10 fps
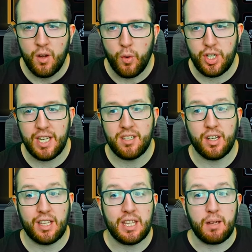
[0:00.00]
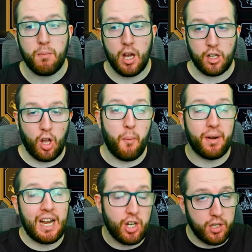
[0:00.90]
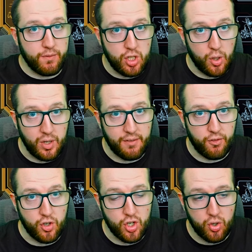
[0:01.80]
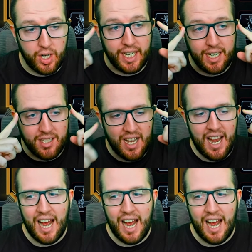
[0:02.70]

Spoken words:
which is like the combination of 2 different trees.